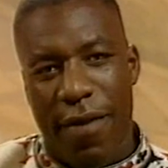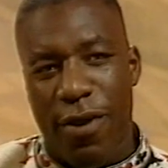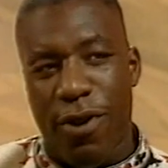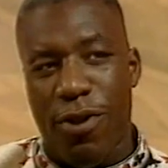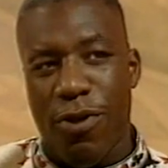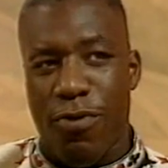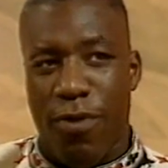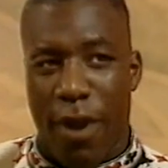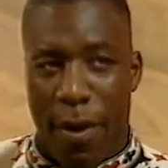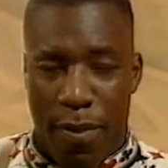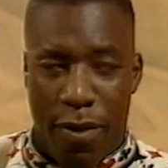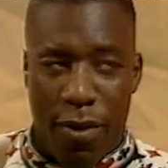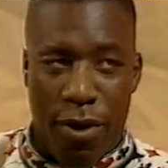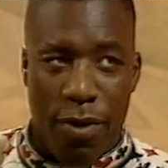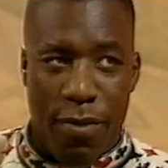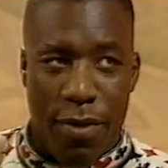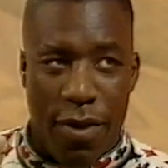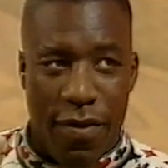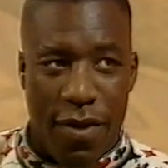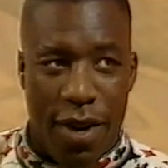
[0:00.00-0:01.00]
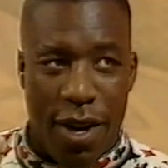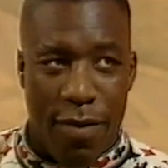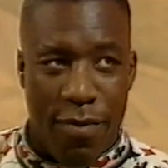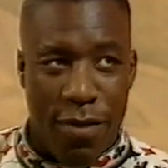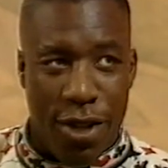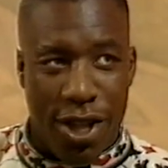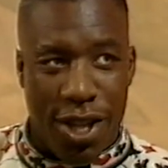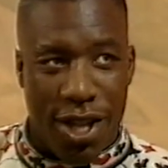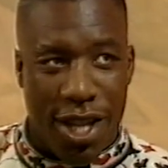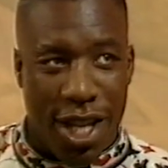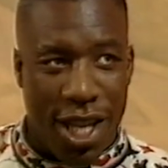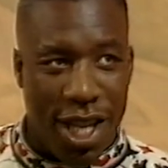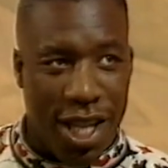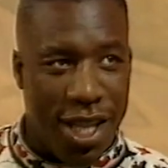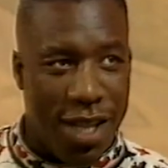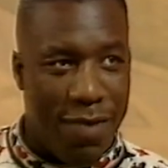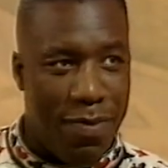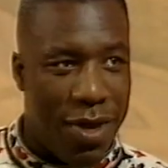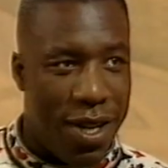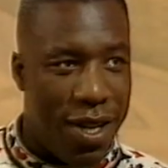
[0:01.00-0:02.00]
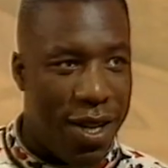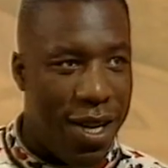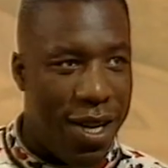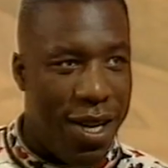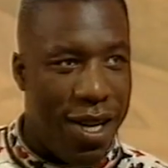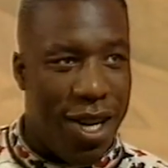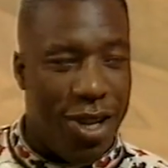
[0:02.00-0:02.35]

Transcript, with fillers: have a good rapport with um, Richard Keys, but